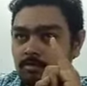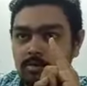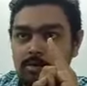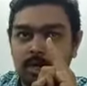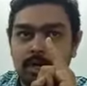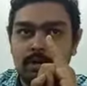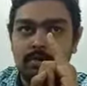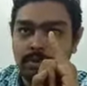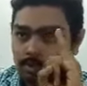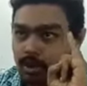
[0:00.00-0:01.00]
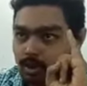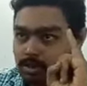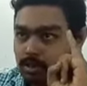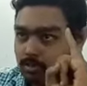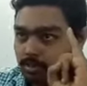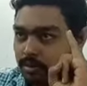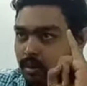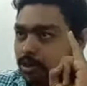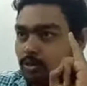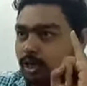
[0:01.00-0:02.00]
okay, because
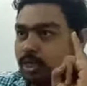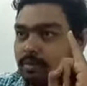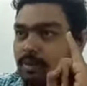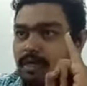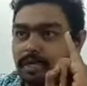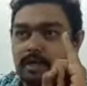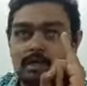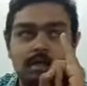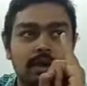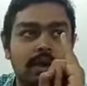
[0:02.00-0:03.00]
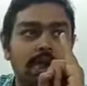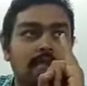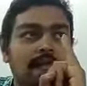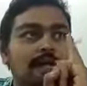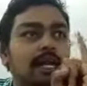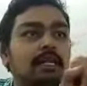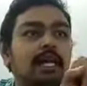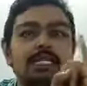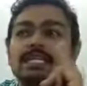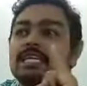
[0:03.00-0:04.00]
he should attend the meeting, he can
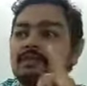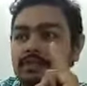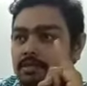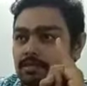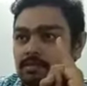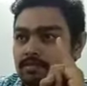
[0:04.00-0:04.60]
get sitting fees.